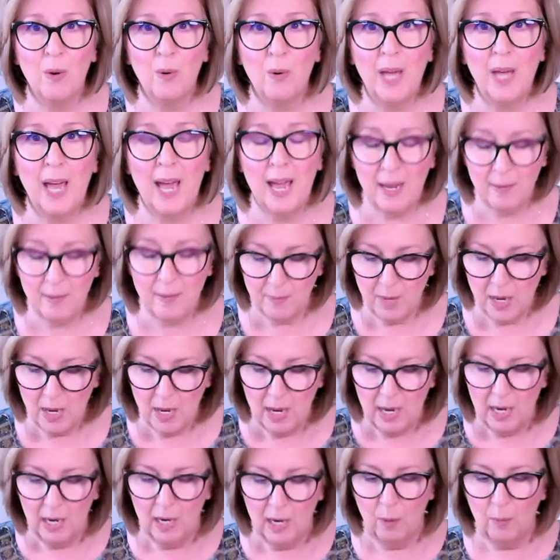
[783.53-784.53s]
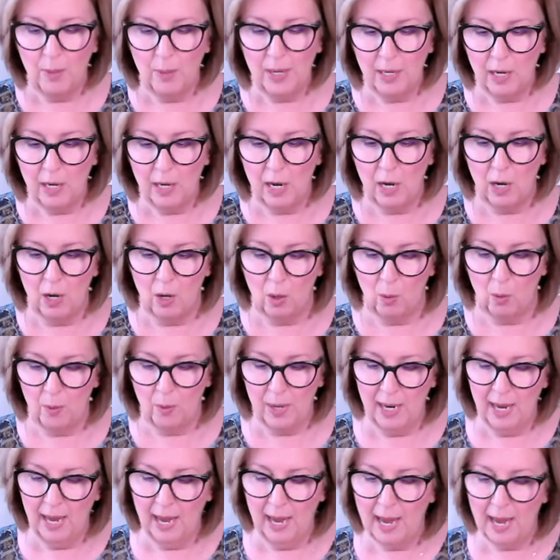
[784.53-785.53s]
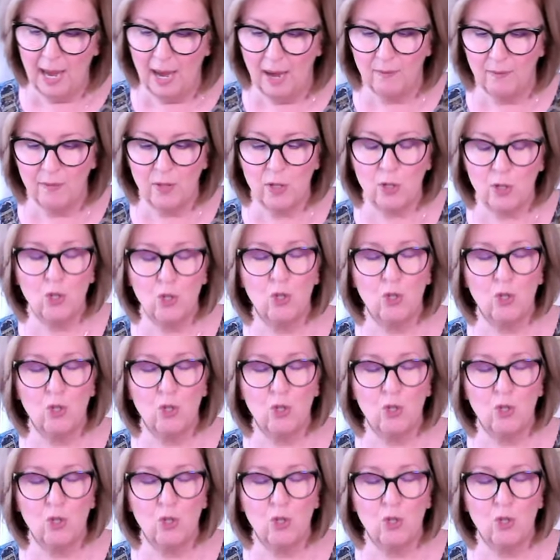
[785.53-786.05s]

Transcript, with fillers: Okay, here we go. We have